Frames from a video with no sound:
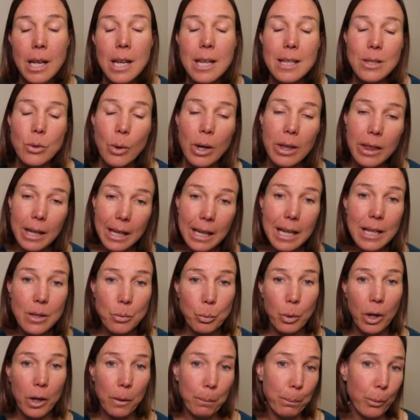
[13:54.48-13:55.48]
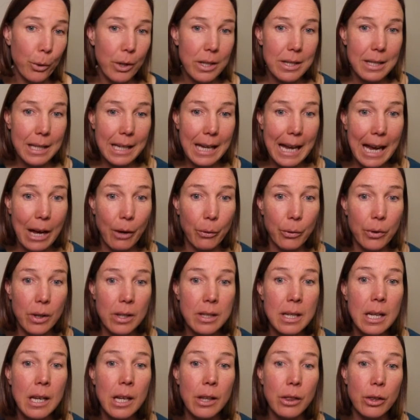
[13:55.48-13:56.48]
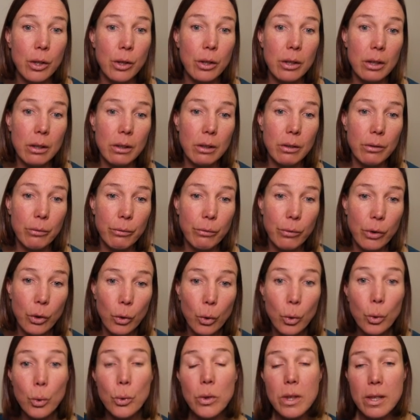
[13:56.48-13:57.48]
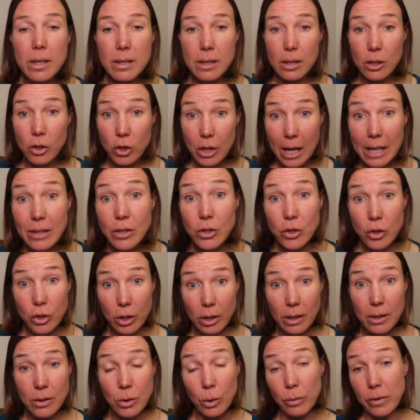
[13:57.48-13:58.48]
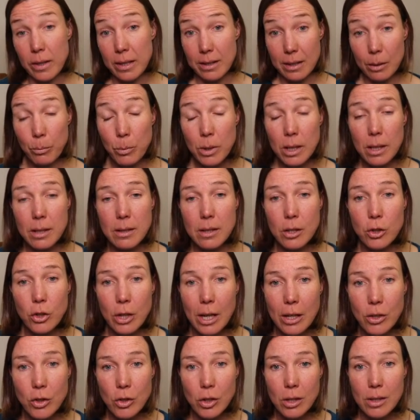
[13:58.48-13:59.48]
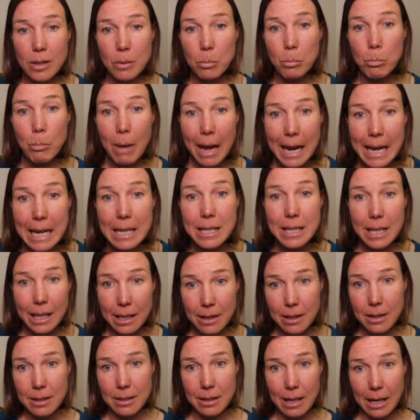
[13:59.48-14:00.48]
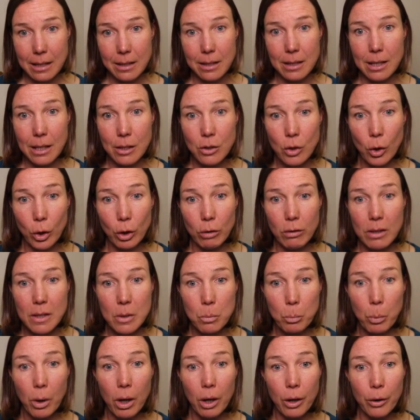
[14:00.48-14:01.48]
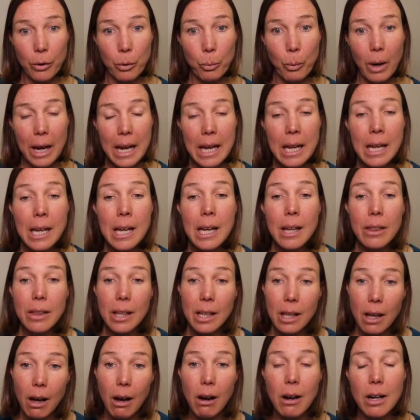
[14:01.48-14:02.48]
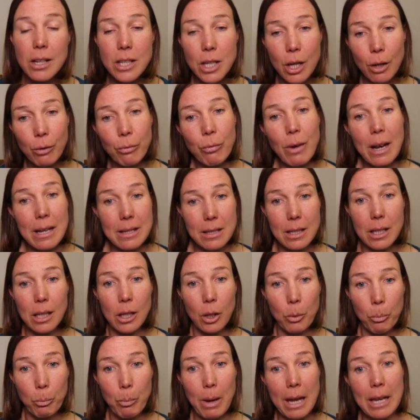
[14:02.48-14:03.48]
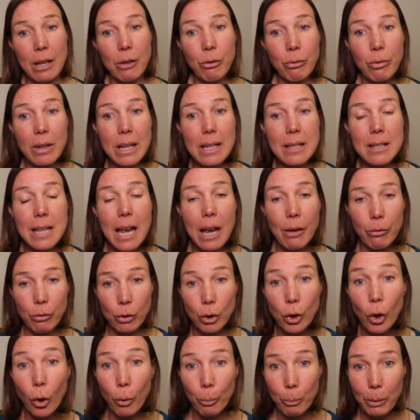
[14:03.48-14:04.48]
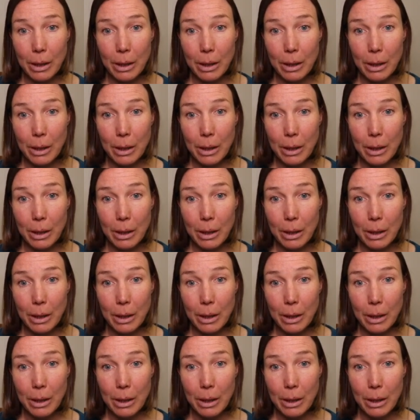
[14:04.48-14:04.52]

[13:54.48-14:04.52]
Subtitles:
So I think it's worth pointing out that for all the suggestions, or for some of the suggestions made in the statin intolerance pathway, the cardiovascular benefits have not